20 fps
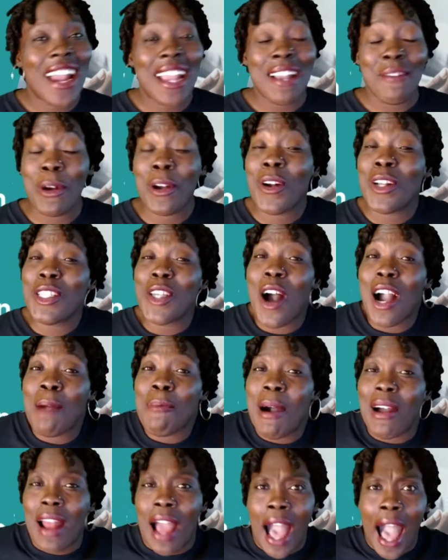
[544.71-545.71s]
we're going to talk about
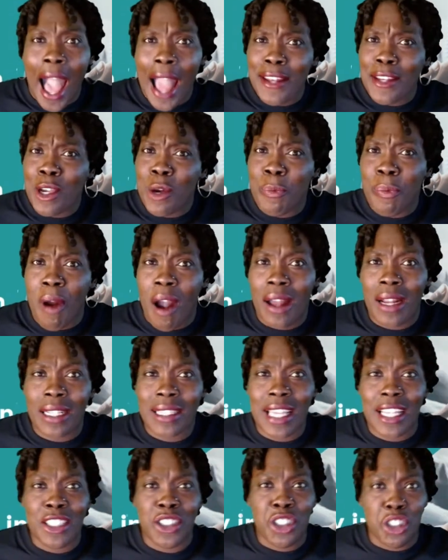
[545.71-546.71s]
a hot new product that
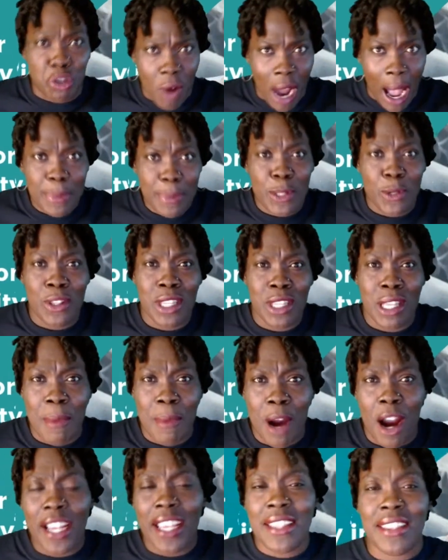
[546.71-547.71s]
dropped on the
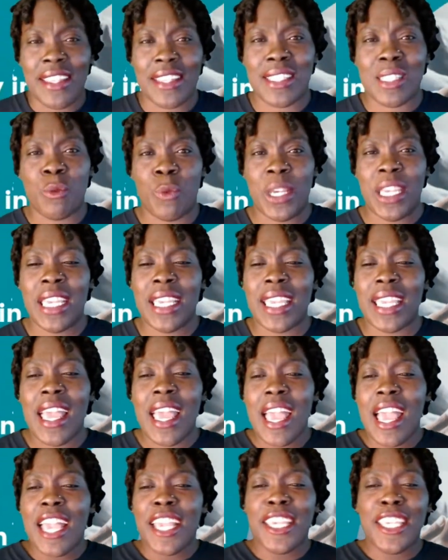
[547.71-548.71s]
market this week,
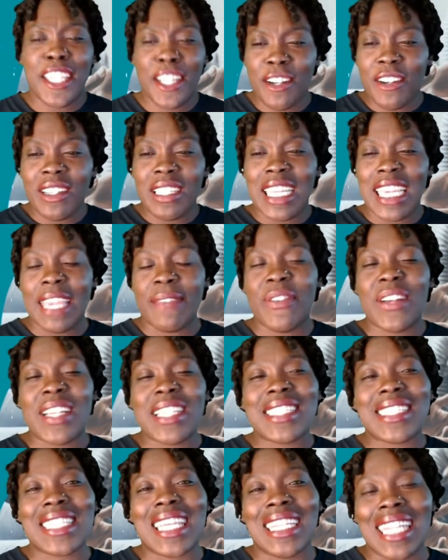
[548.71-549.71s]
Curaleaf
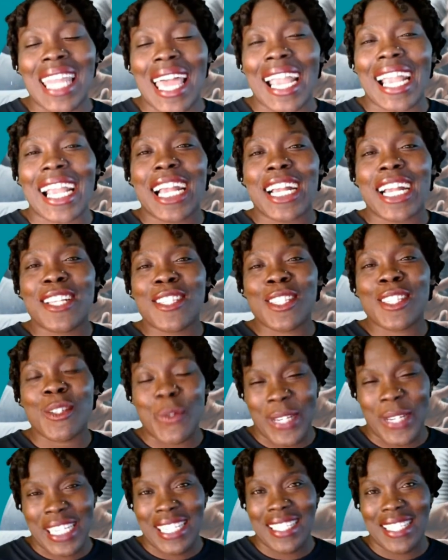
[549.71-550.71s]
Select
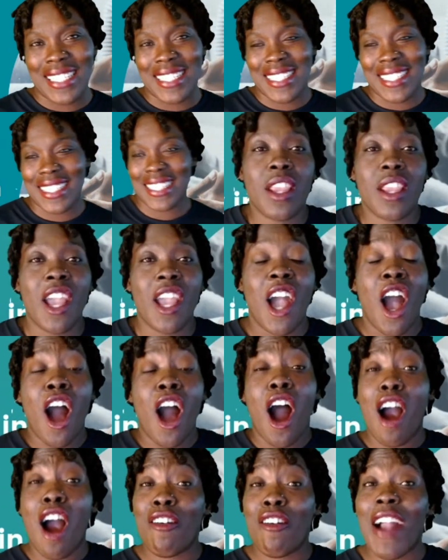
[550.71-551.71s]
Squeeze. All
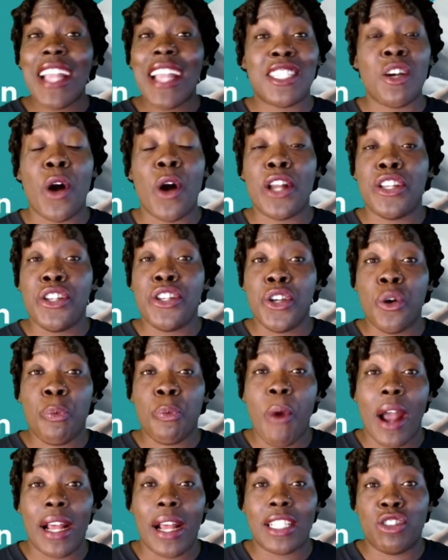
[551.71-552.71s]
right, so a new
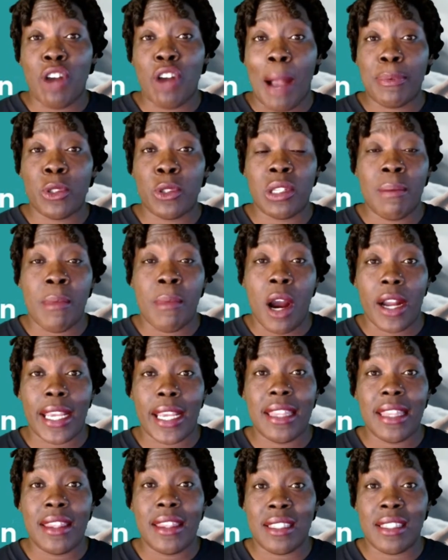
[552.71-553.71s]
product dropped on the market
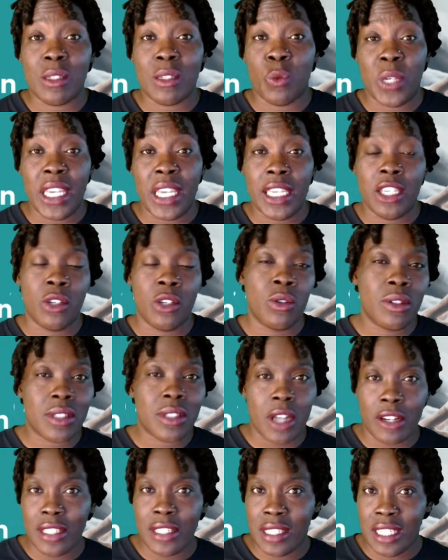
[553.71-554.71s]
this week. You'll start to
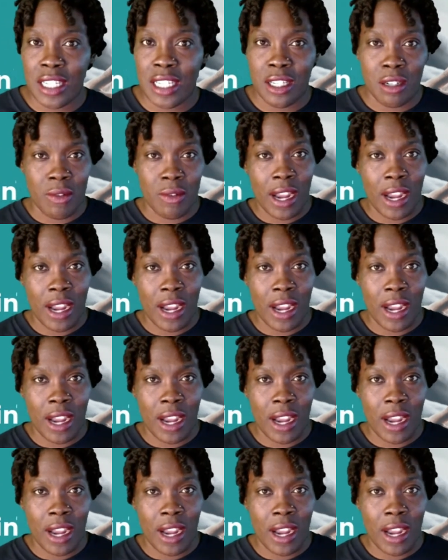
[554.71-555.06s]
see it around